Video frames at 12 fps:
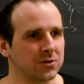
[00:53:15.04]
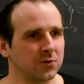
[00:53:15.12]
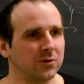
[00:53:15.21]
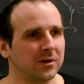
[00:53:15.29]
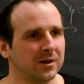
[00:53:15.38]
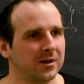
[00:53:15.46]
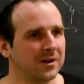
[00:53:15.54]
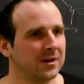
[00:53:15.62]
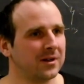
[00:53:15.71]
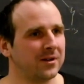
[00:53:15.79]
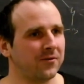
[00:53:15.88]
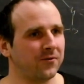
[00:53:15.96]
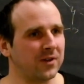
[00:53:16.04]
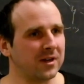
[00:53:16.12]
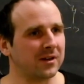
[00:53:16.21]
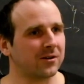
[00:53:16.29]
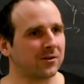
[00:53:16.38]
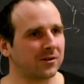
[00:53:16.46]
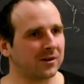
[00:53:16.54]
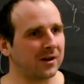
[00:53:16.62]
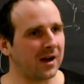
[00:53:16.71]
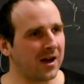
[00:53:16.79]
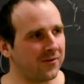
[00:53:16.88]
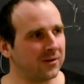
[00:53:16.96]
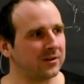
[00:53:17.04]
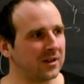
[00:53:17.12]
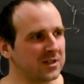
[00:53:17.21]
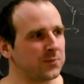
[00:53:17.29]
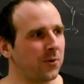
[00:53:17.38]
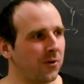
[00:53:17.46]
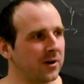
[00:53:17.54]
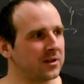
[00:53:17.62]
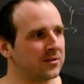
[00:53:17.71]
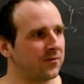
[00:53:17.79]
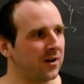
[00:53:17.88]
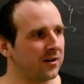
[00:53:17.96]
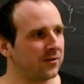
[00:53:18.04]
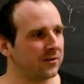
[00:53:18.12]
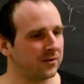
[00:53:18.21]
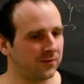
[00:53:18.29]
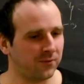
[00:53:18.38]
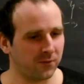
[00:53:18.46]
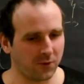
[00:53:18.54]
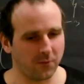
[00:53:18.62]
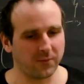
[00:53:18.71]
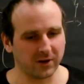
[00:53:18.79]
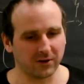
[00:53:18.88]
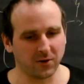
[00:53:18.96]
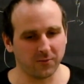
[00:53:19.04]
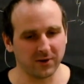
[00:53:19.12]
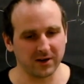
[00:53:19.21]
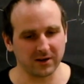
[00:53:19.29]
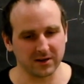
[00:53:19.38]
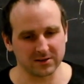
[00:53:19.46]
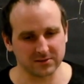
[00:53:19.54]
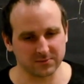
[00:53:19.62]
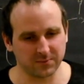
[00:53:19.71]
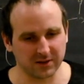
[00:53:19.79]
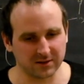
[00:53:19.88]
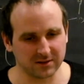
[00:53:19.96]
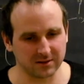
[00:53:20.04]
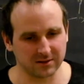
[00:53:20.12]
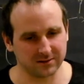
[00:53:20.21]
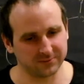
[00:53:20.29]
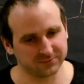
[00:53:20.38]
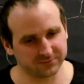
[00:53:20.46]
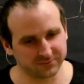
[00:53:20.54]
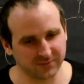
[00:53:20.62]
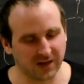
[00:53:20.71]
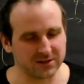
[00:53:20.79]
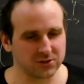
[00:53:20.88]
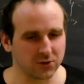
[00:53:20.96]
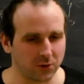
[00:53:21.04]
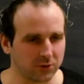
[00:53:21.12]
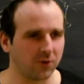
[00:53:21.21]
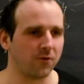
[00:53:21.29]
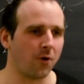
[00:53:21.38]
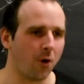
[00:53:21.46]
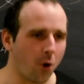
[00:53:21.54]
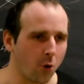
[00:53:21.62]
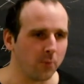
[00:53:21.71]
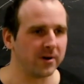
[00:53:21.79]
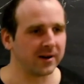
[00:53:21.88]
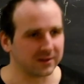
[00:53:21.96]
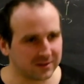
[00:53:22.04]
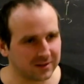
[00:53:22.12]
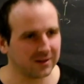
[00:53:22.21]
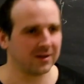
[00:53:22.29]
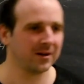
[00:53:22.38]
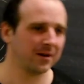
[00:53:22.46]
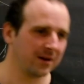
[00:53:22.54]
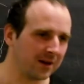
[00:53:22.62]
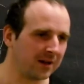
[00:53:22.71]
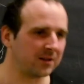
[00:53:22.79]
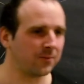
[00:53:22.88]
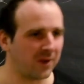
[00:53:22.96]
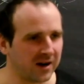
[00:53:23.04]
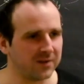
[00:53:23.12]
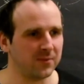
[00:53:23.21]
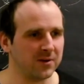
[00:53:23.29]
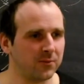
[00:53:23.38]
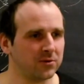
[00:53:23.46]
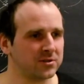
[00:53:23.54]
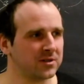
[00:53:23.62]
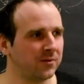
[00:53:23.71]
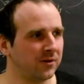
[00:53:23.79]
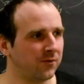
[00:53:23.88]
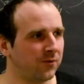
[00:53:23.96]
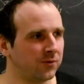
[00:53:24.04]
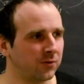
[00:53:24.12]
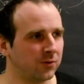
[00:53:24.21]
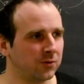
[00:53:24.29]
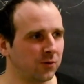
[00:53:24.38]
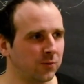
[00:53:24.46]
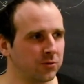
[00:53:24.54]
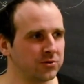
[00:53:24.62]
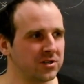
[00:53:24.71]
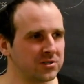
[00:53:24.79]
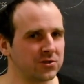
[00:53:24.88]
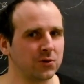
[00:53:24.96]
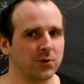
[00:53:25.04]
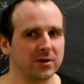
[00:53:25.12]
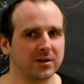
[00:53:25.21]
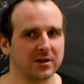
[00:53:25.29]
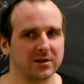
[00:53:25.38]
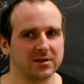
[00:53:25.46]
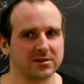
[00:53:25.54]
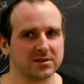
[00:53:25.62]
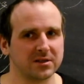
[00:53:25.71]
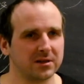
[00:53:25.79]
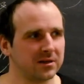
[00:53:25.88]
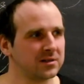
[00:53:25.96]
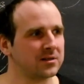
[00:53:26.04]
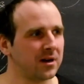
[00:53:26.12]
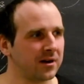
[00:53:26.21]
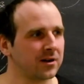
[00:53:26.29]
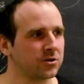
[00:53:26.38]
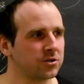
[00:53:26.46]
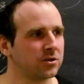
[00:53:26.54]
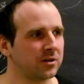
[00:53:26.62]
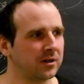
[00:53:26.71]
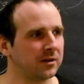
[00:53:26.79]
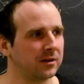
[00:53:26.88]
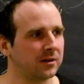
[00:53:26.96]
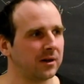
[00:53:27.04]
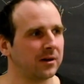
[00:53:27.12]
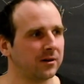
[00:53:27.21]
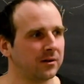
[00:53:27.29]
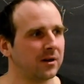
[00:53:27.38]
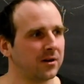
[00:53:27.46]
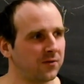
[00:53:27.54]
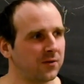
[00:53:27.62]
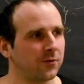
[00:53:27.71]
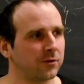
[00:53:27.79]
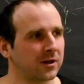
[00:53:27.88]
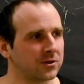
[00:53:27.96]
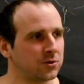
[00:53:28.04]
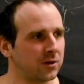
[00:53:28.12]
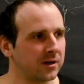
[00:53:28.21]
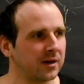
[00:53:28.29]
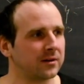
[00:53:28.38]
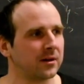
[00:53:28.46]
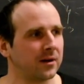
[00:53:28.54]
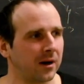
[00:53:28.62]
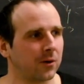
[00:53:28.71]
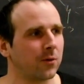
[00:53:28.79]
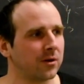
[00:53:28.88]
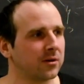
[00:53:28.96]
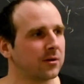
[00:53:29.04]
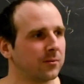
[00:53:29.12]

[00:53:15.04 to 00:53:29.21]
So we haven't explored it very completely, but I sort of hope that it might be possible to push this through in this direction, and then we would actually get an algorithm.